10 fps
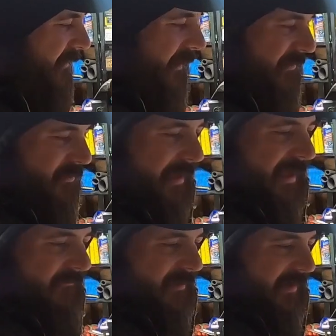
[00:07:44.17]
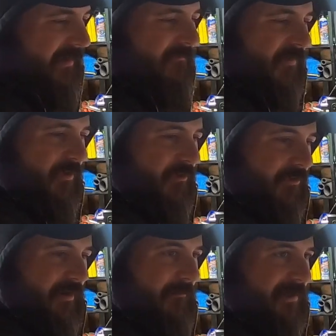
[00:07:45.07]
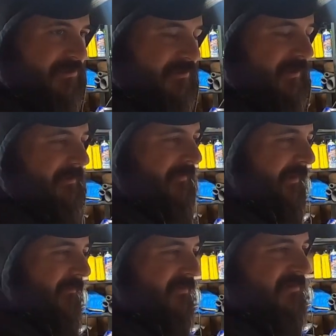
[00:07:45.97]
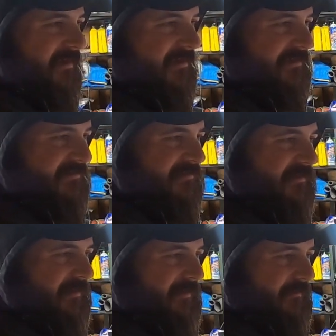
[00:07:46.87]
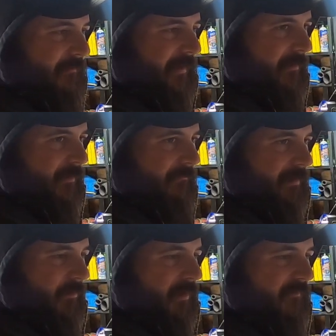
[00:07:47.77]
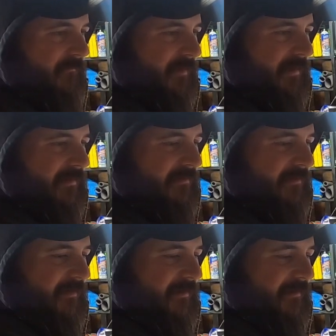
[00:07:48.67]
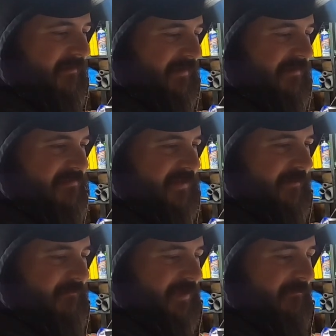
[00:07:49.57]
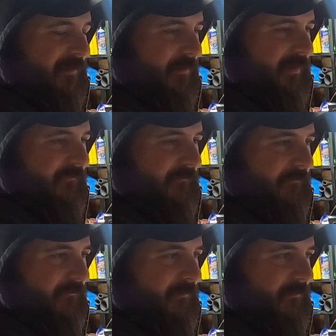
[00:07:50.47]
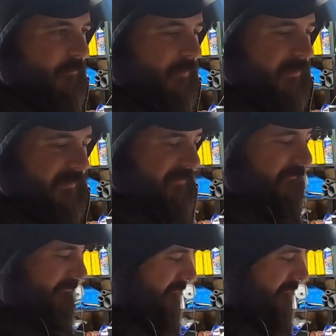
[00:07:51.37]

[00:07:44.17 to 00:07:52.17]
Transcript: I do have an inverter in my truck that was his, that when my wife and kids came down, my wife working